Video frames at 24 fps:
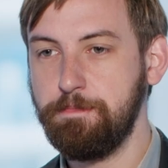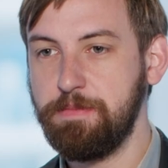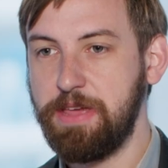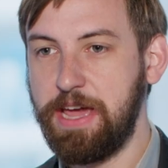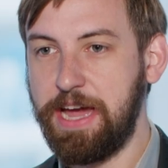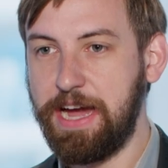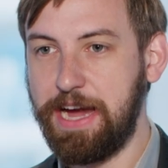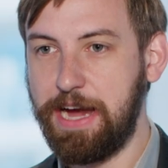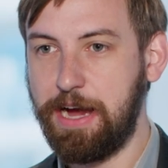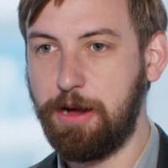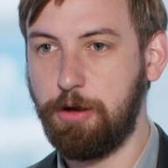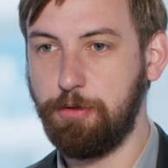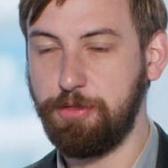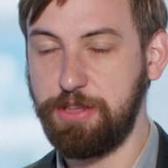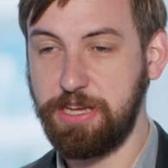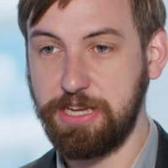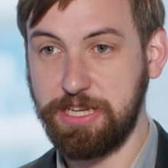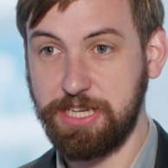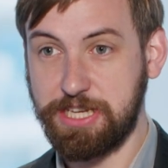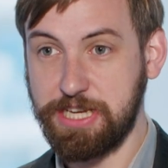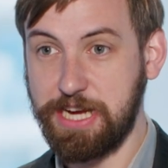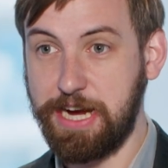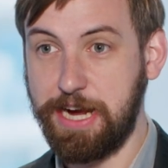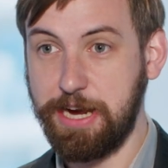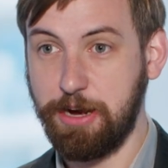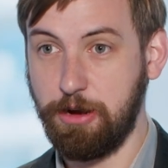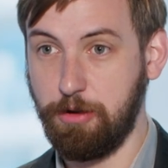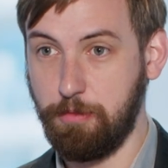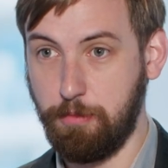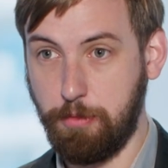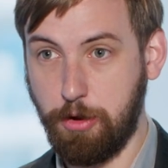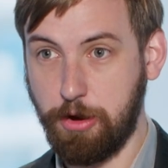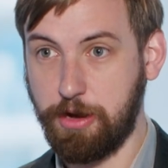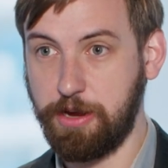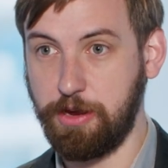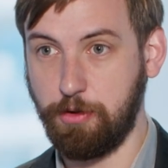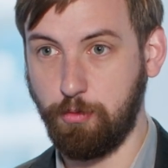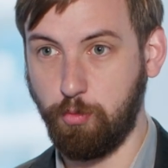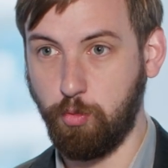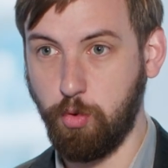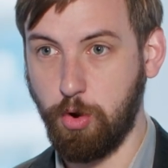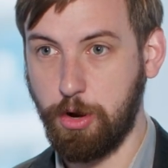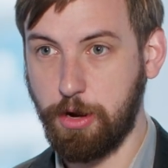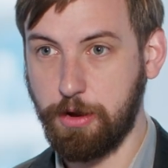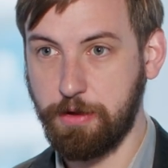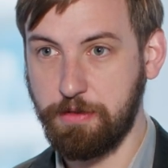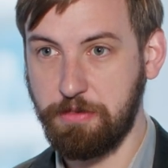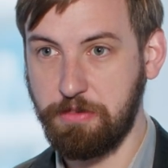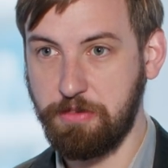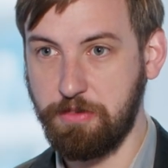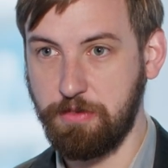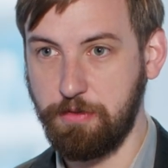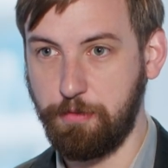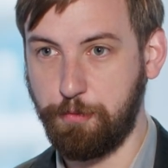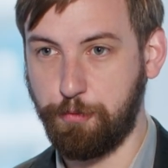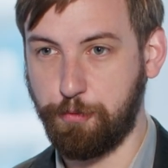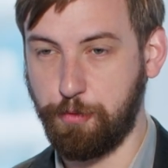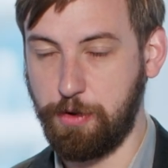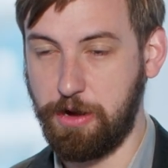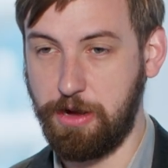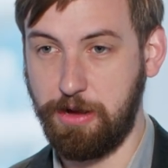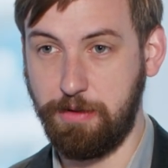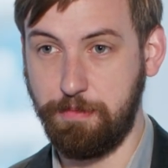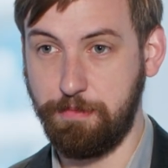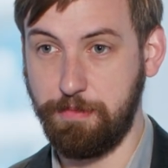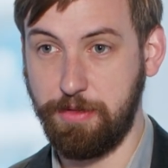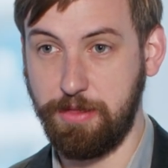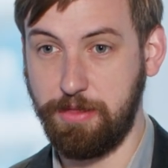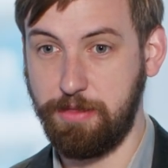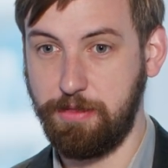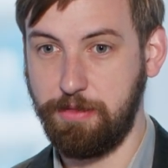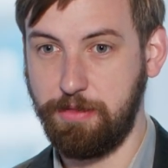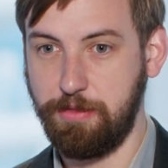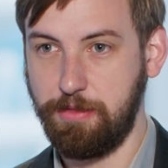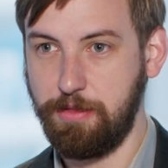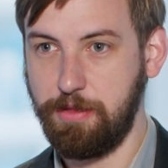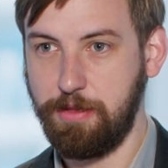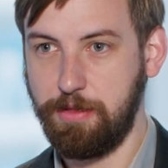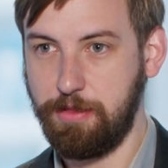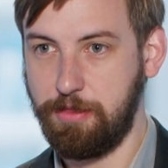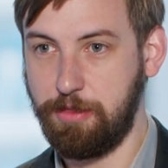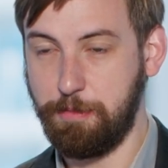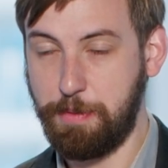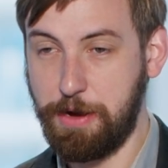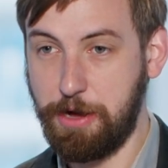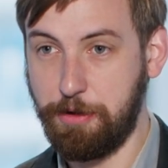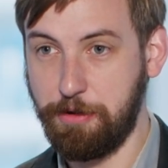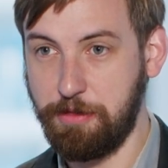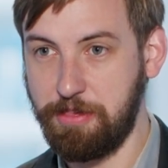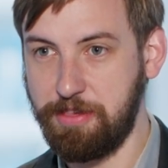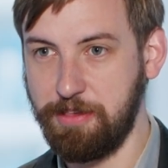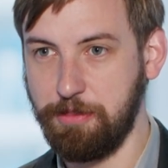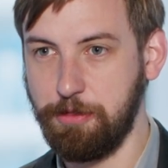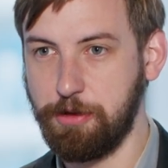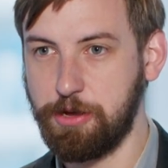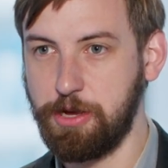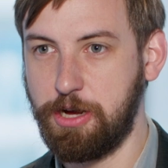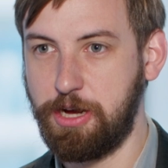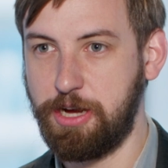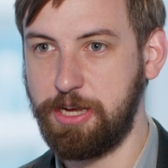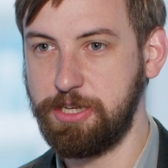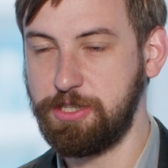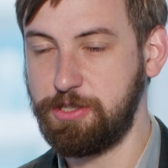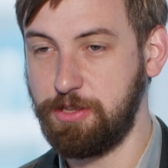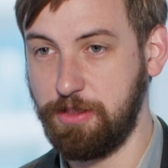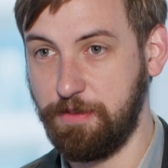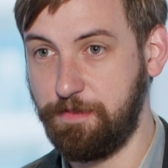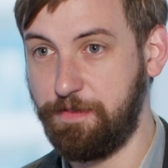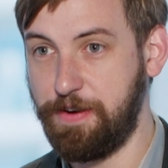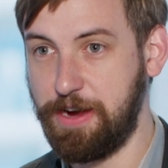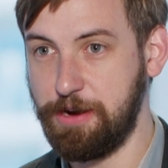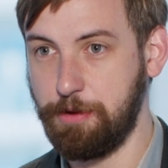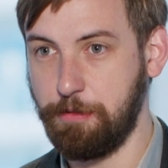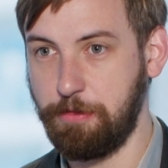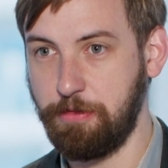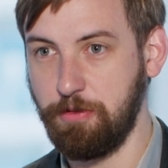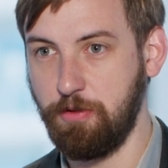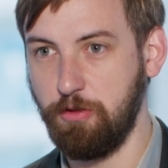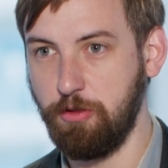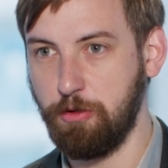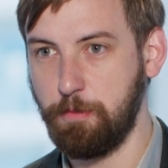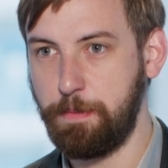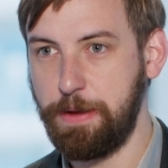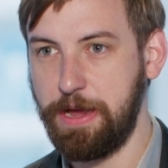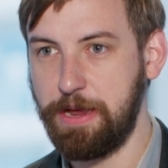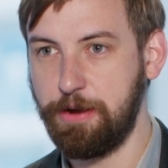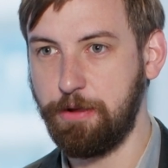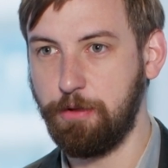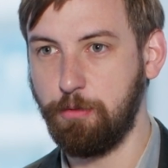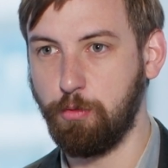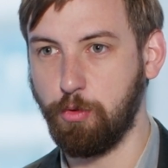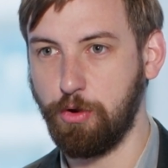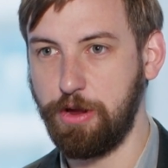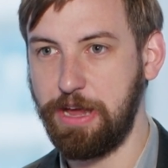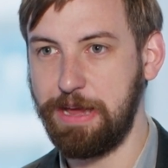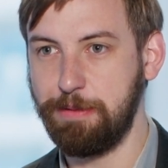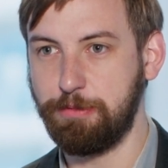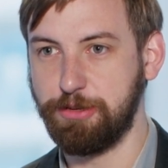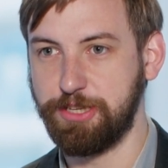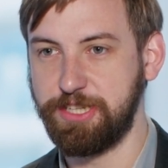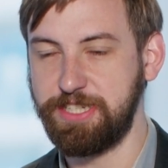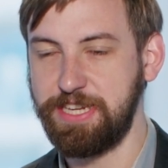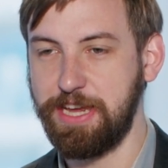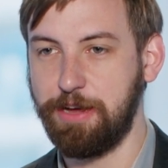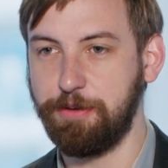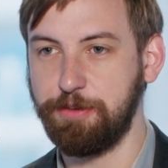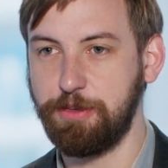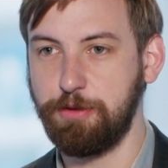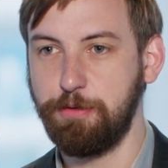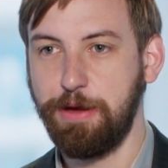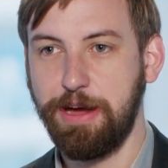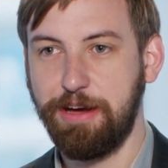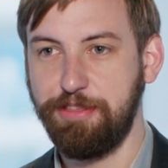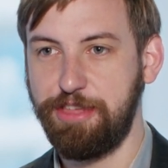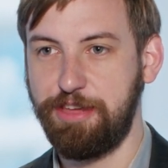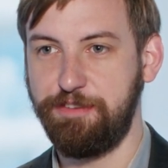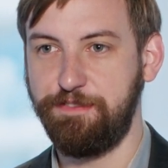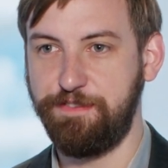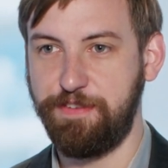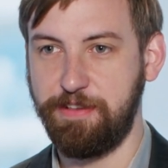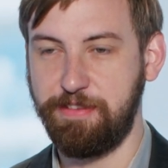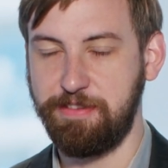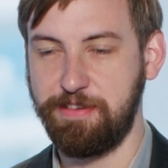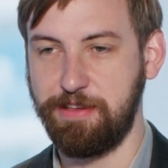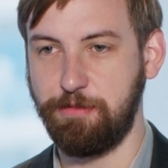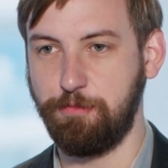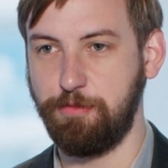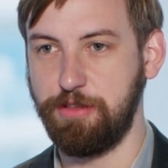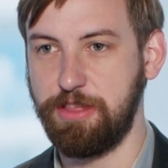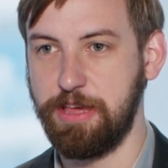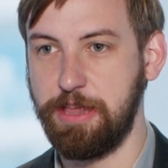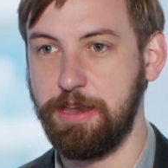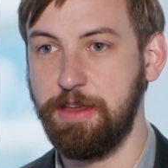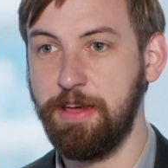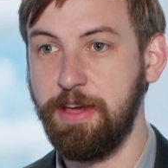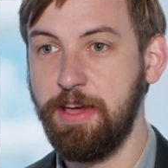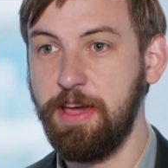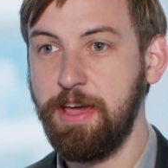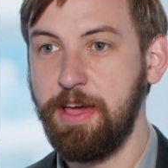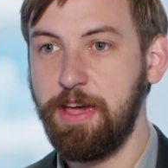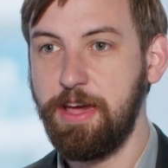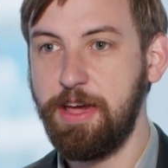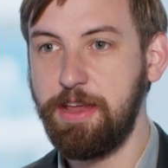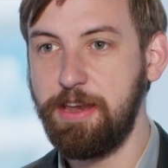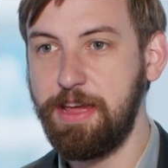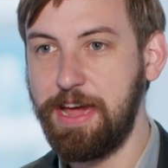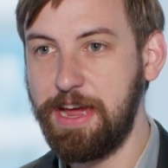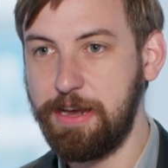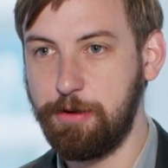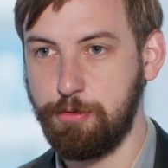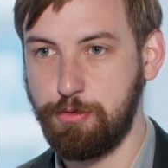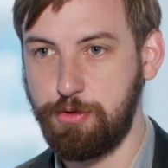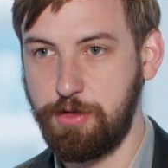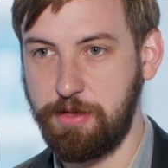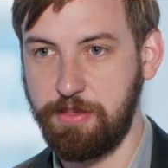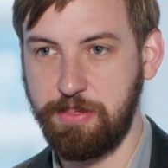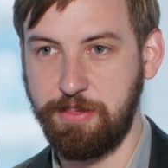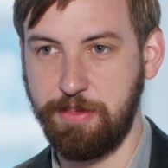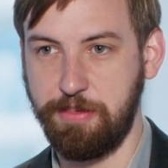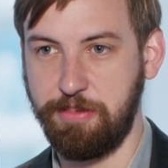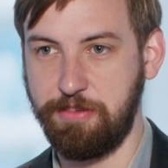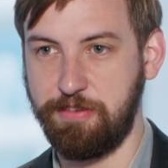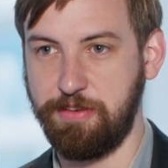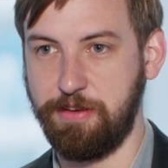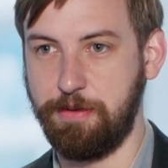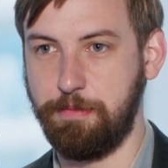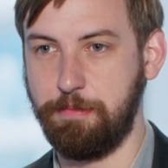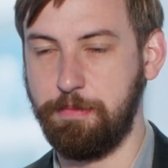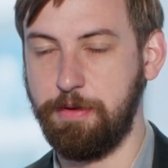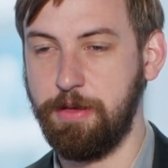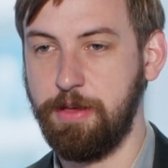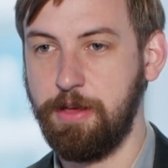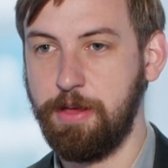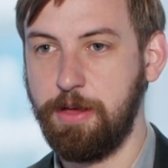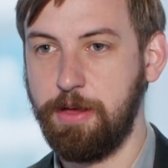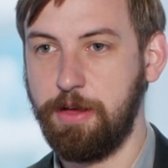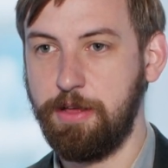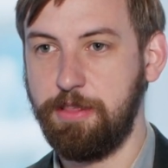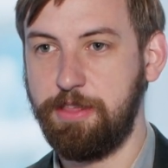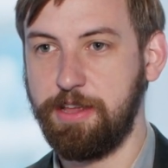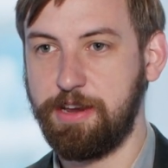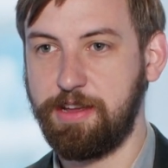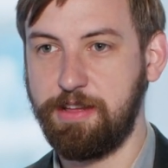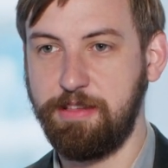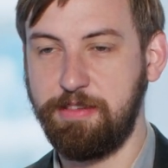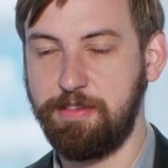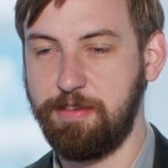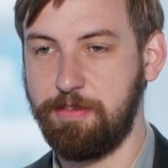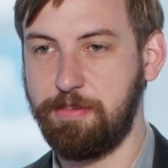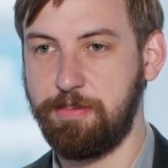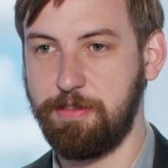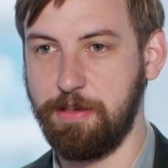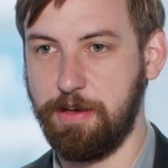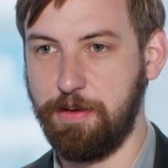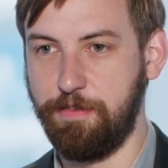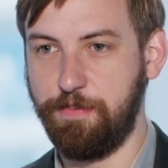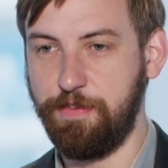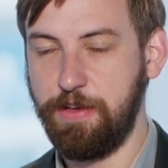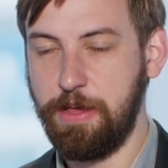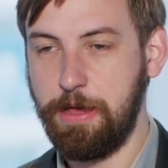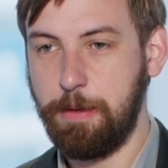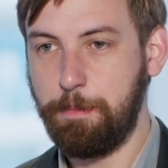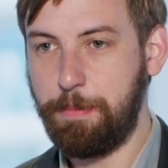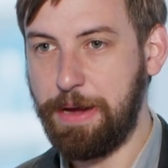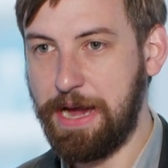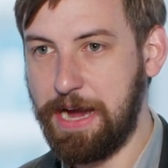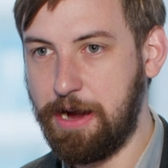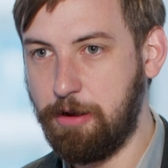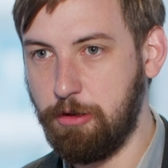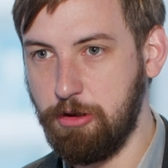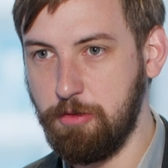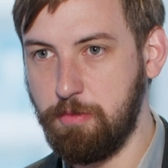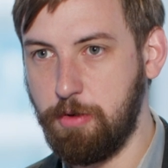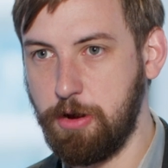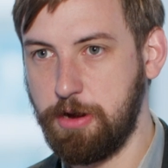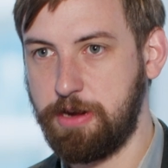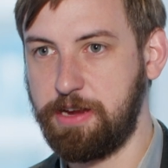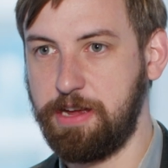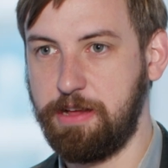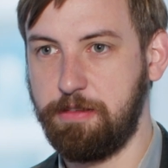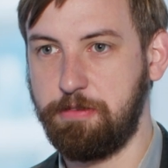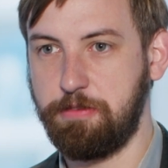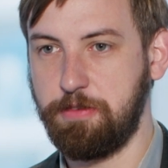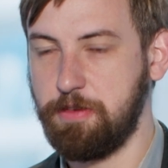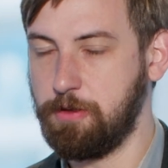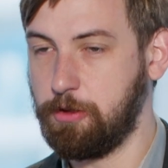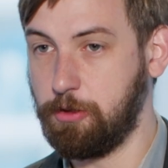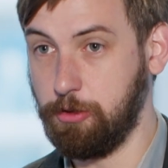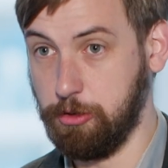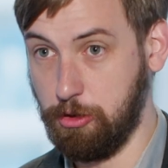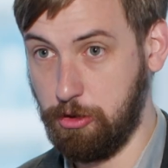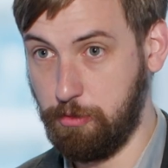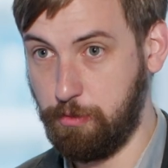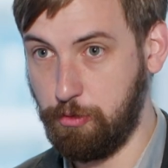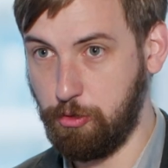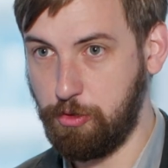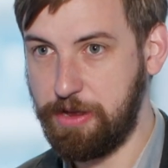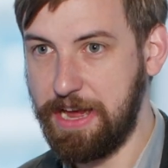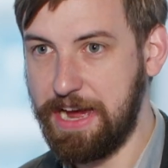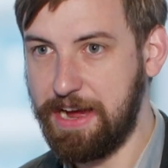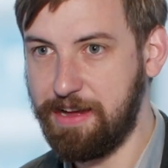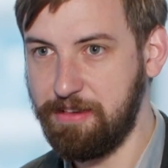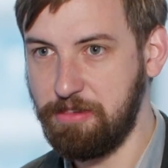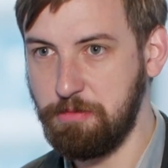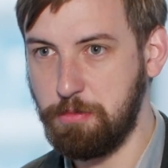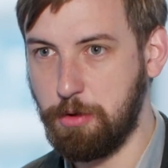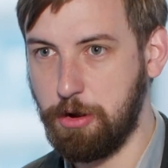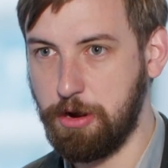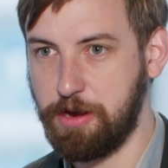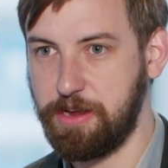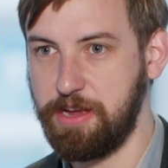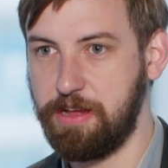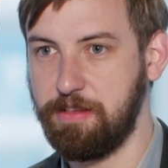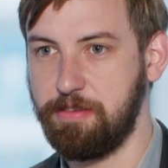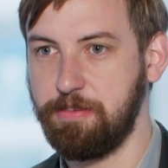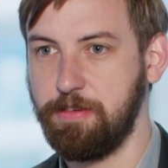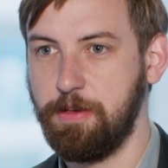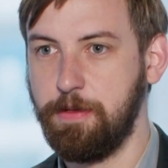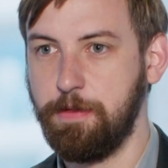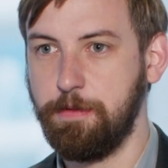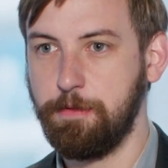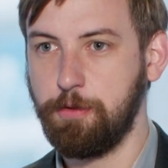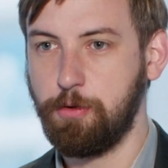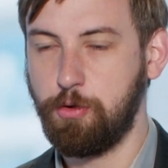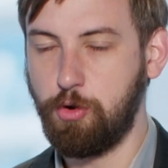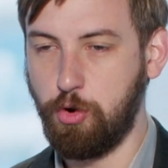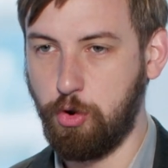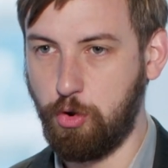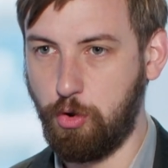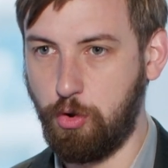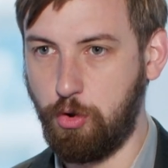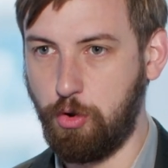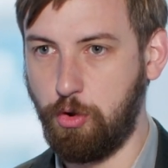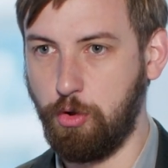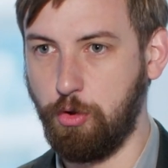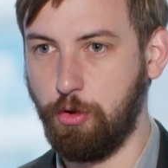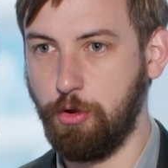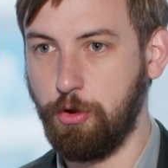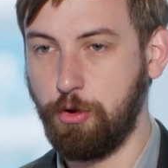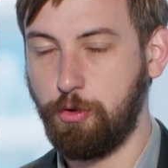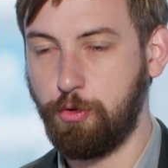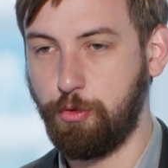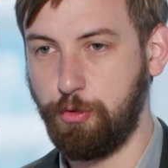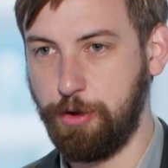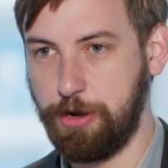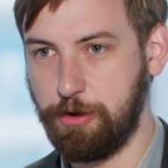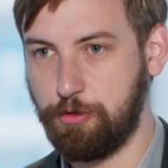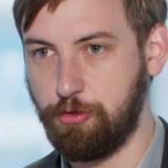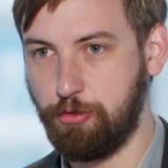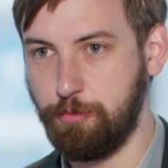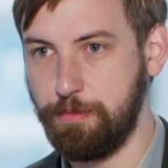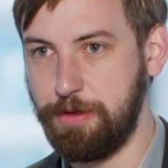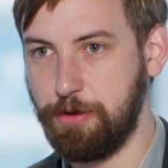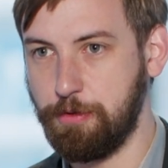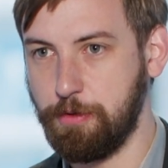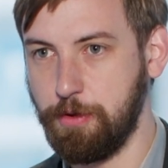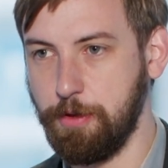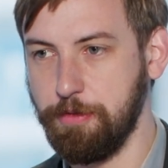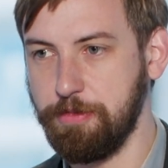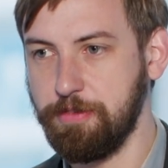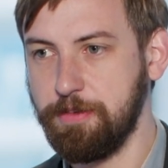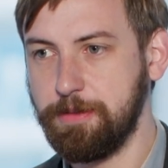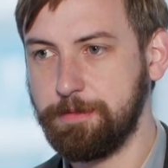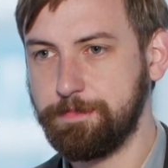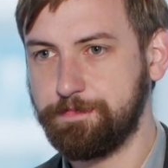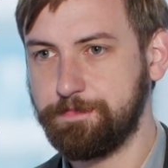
how the entire market works, from the polysilicon to the final solar panel. We're able to tell you how that fits in within an energy system that consists of power markets, global gas markets, coal, critical minerals,